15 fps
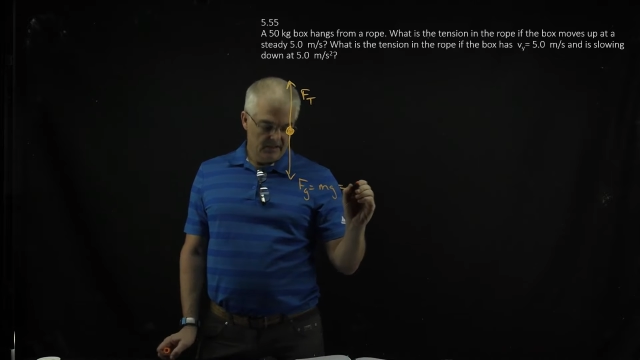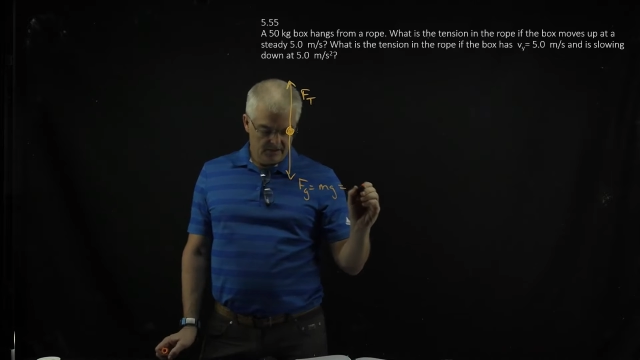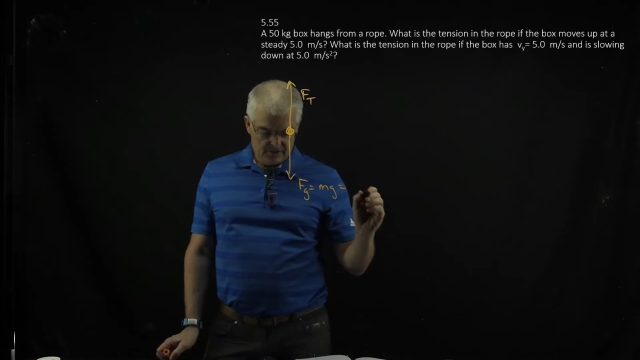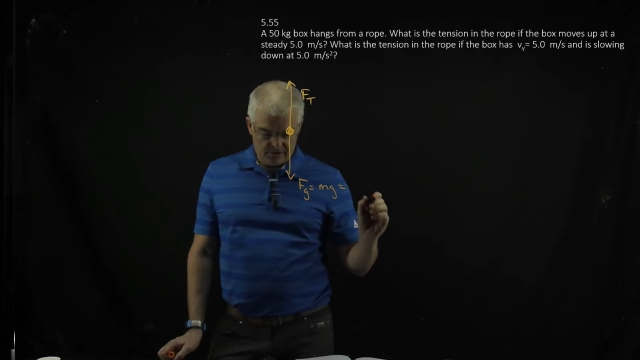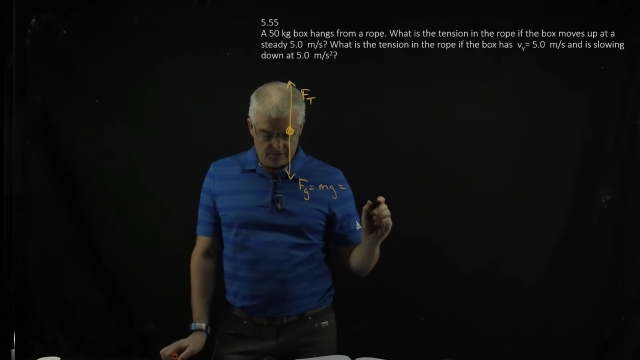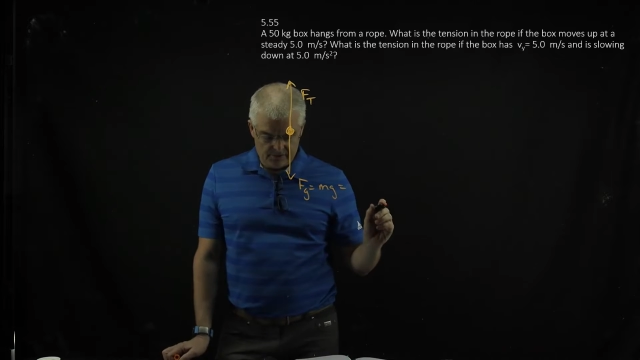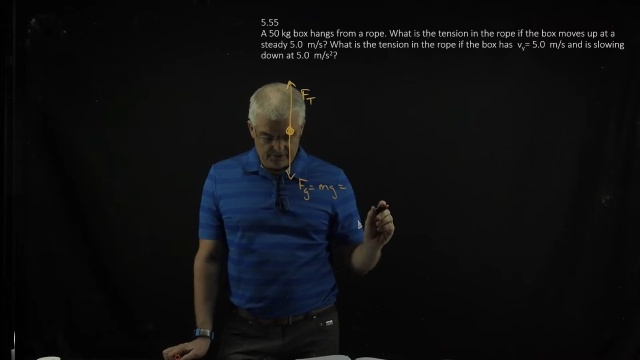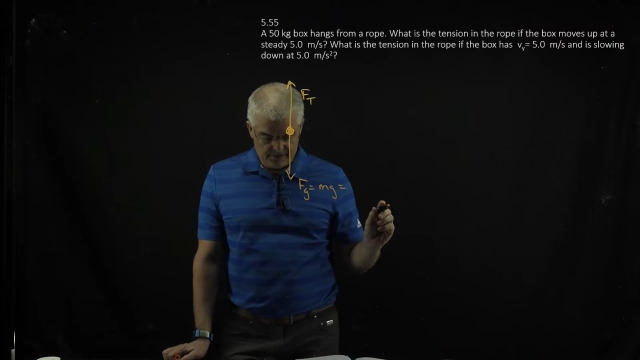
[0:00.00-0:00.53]

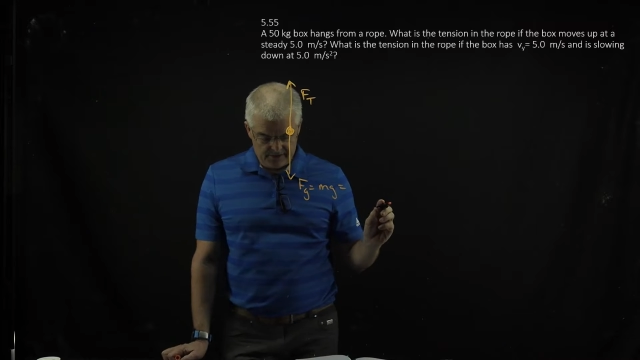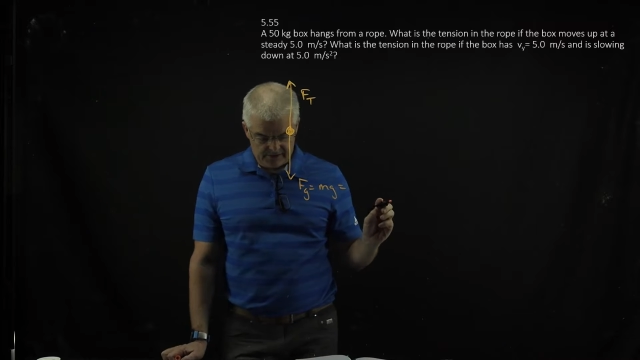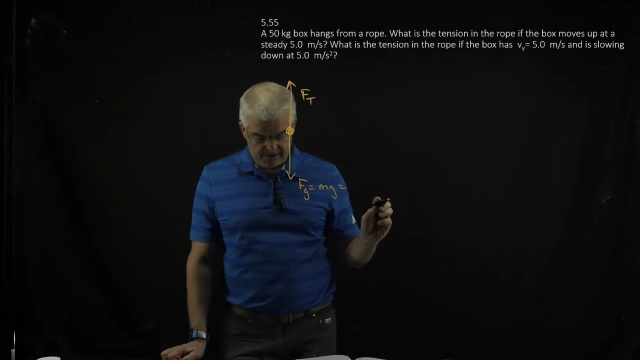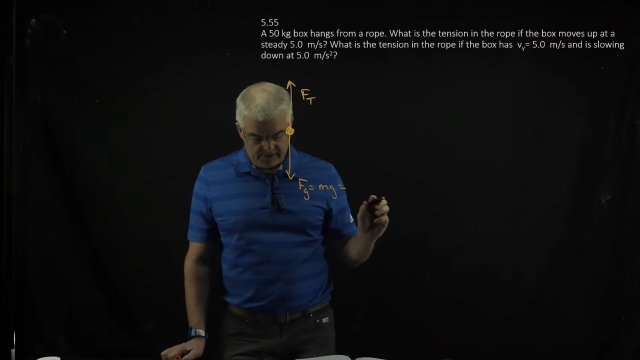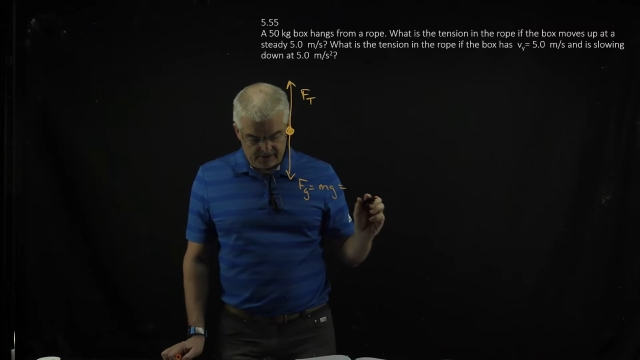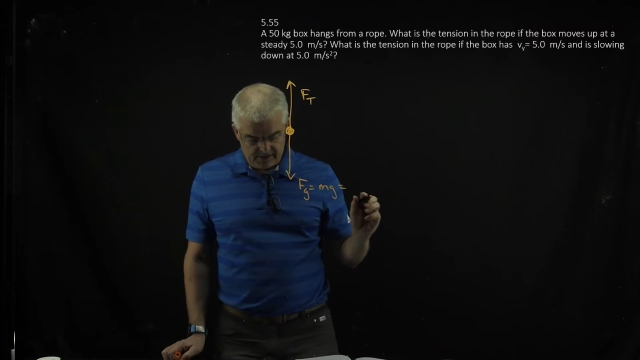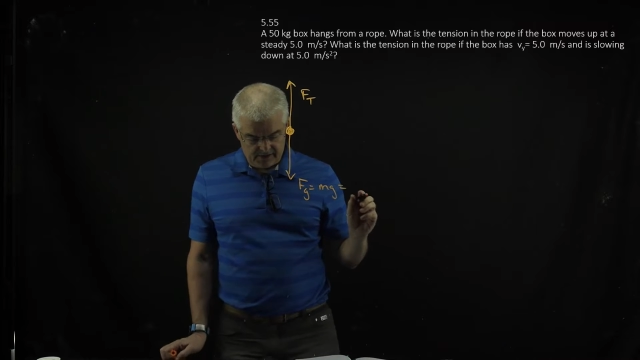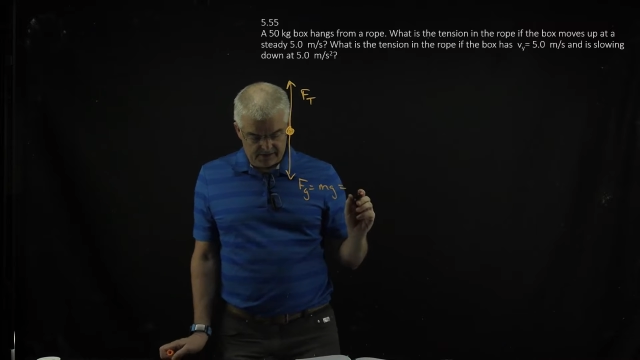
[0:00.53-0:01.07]
So in this
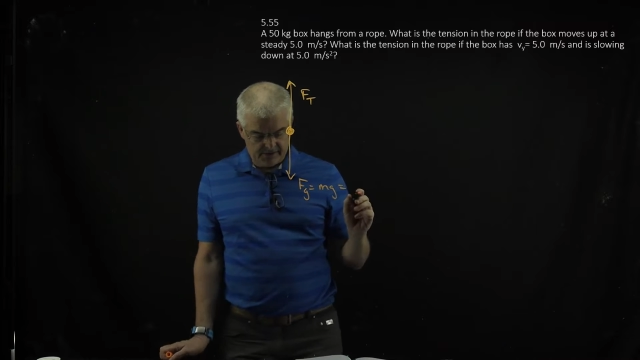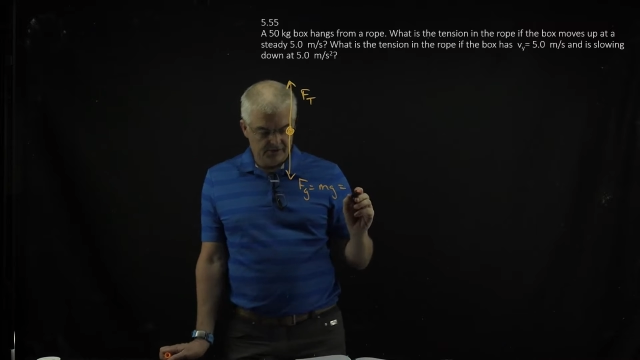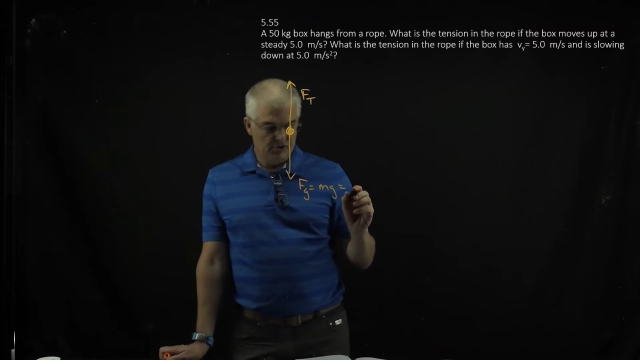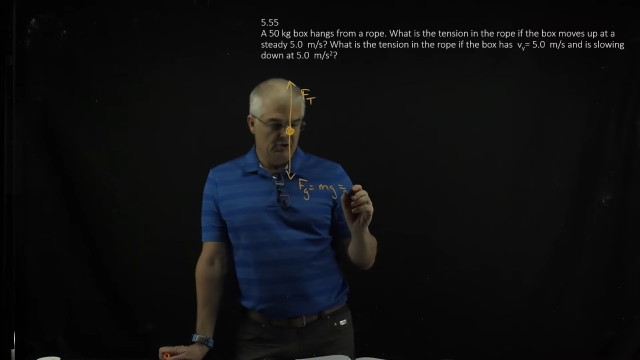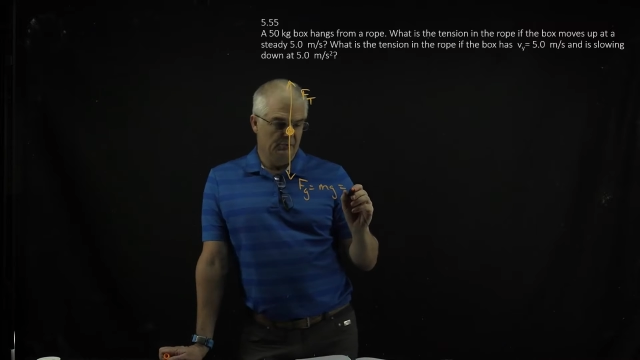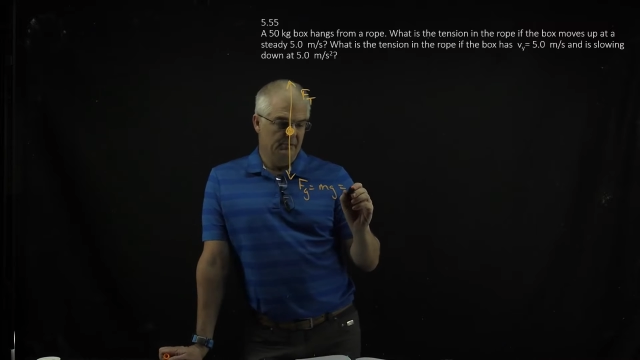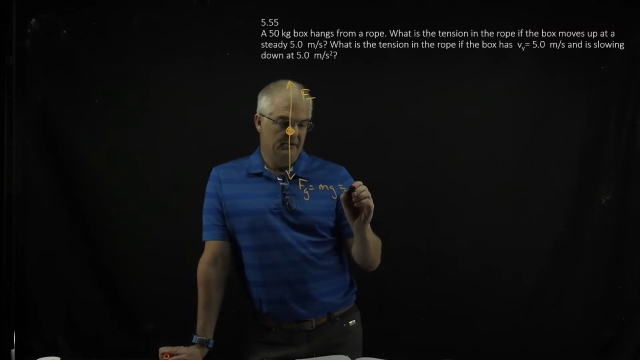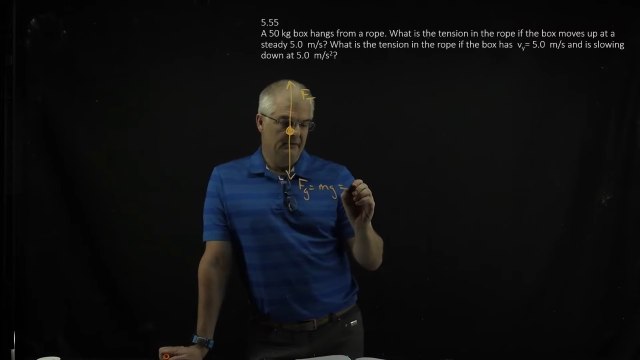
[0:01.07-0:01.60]
case, this
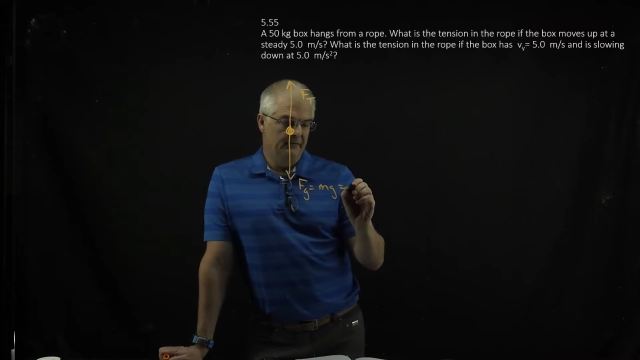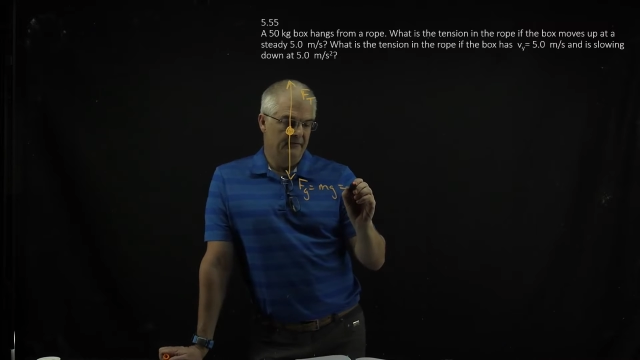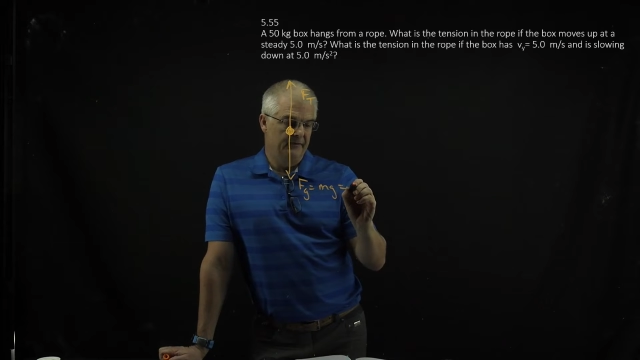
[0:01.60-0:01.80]
will be